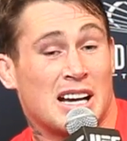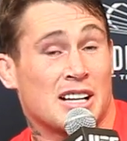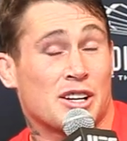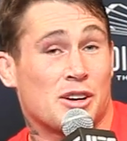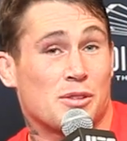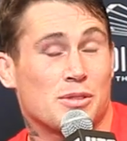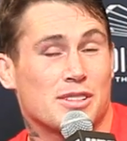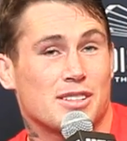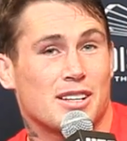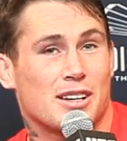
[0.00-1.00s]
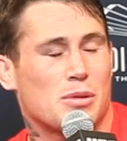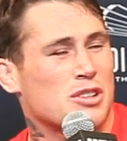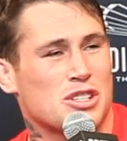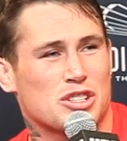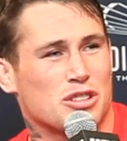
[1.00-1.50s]
And, you know, it
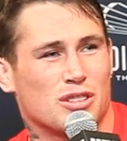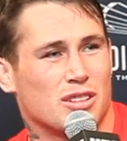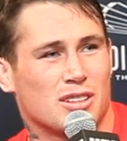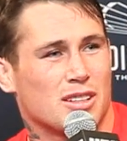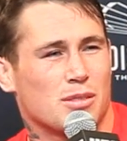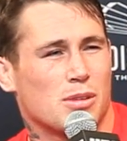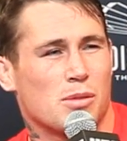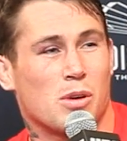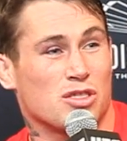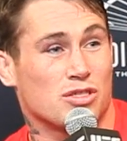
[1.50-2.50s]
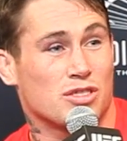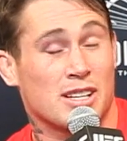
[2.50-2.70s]
wasn't a struggle. It wasn't.